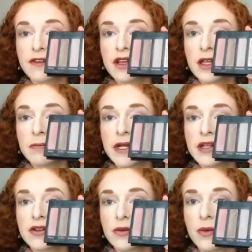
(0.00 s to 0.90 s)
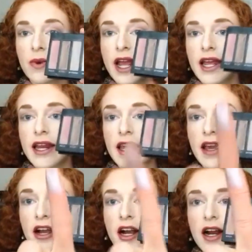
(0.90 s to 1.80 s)
Flippant right
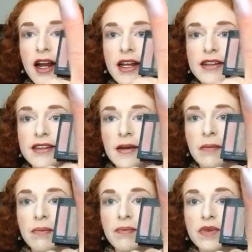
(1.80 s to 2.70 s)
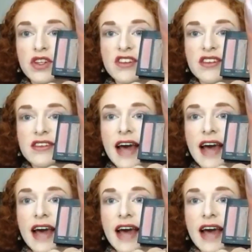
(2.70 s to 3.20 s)
here. It's a